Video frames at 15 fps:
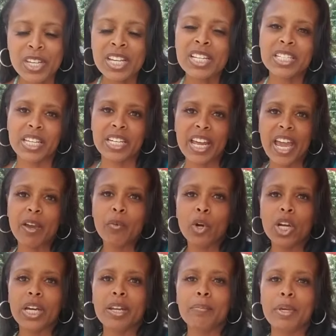Today we're
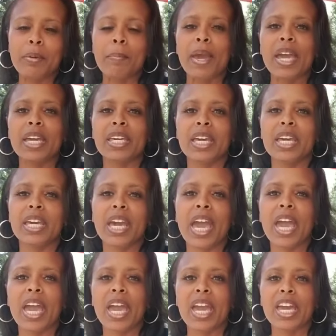going to be making
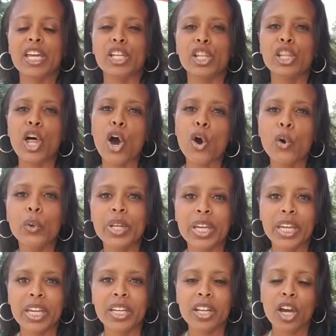a
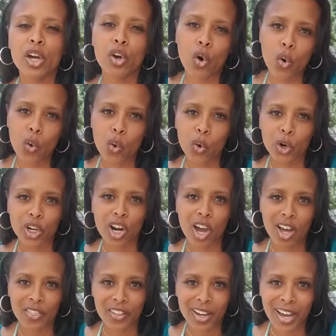loaded corn
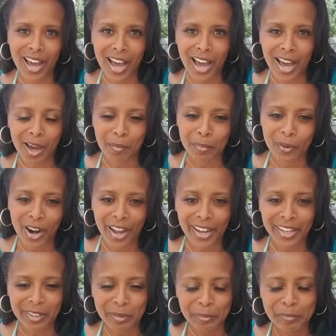on the cob,
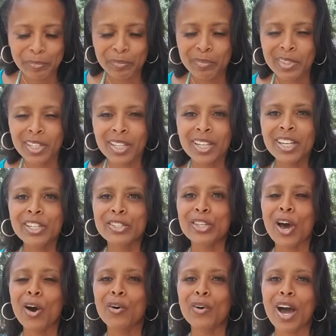right?
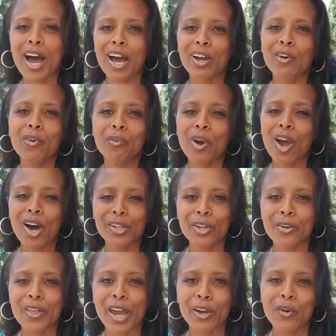So we all
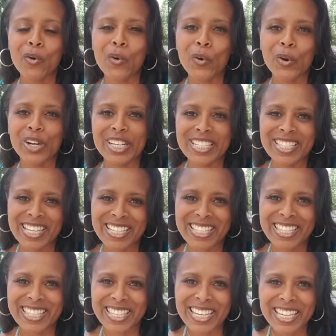know that corn is in
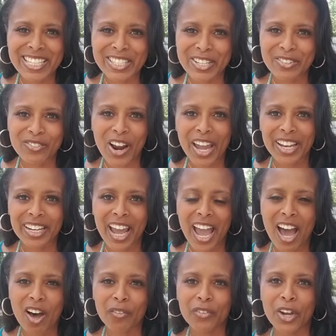season right
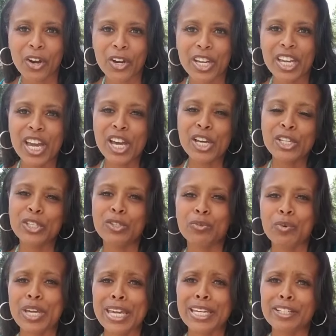now, very
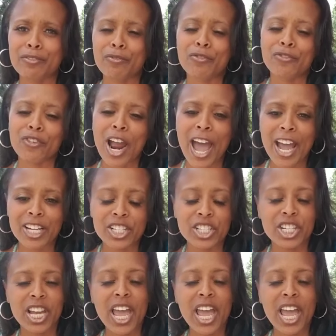sweet and fresh.